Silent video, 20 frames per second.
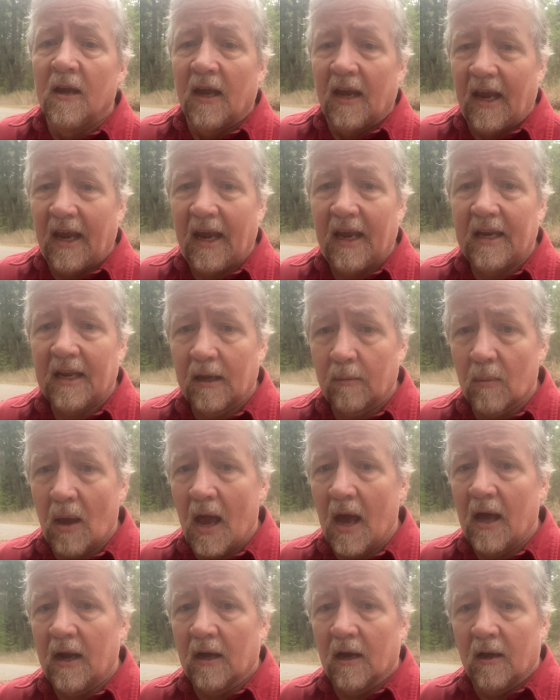eating
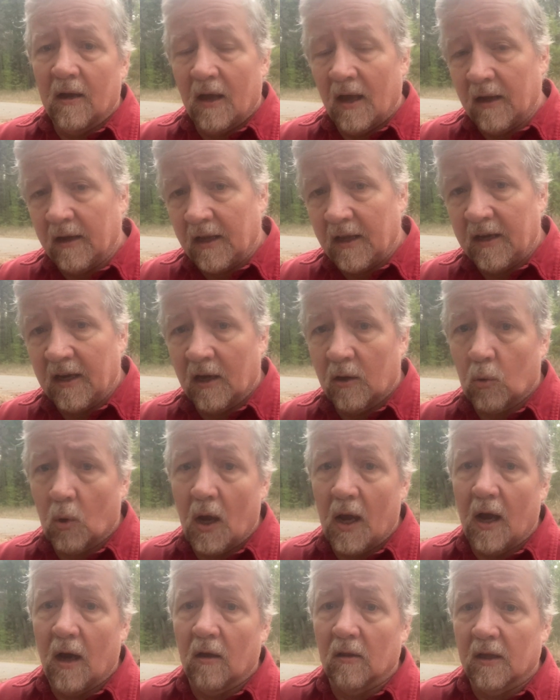manna and eating
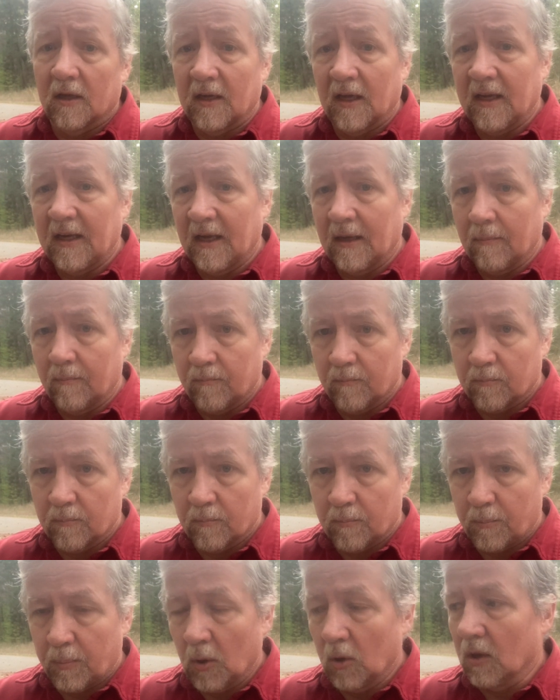quail and eating
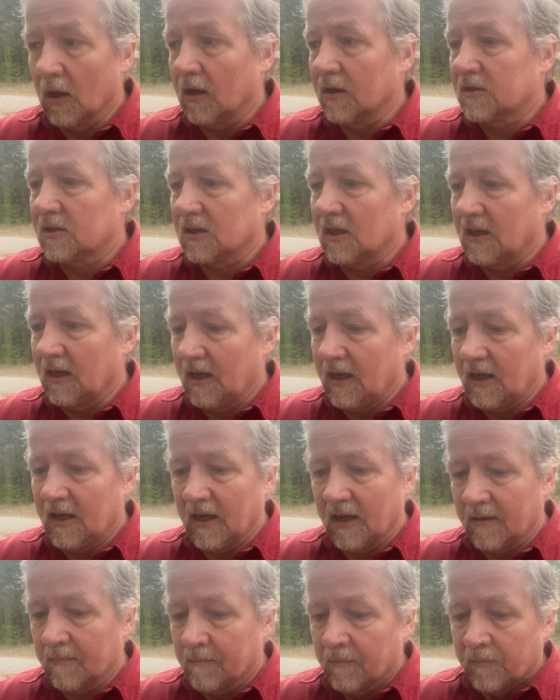bullocks and
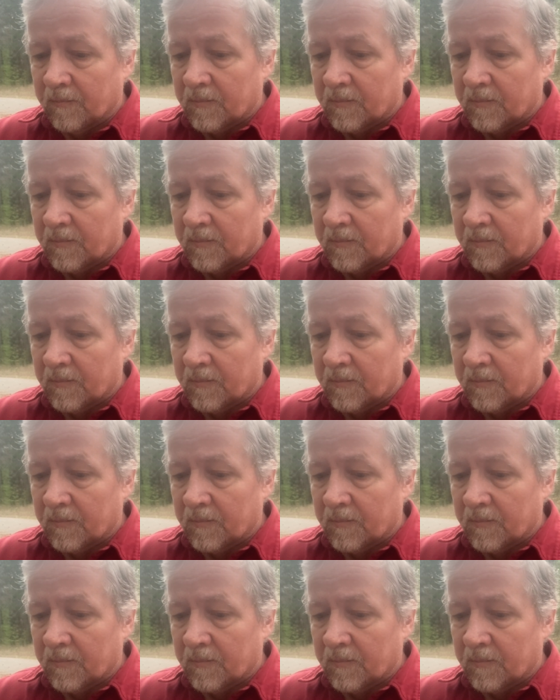eating